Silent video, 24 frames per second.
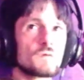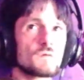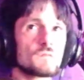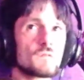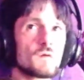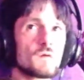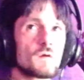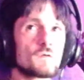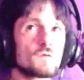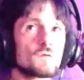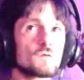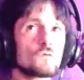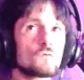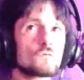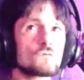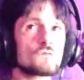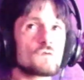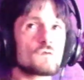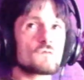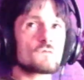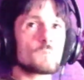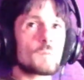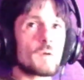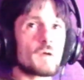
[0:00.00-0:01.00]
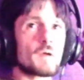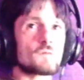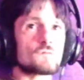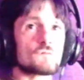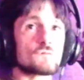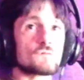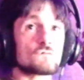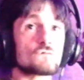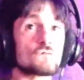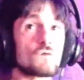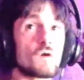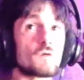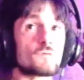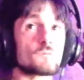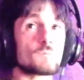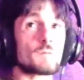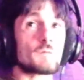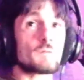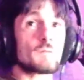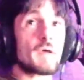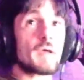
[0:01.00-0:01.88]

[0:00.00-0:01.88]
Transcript: They're huge expansions. Trust me,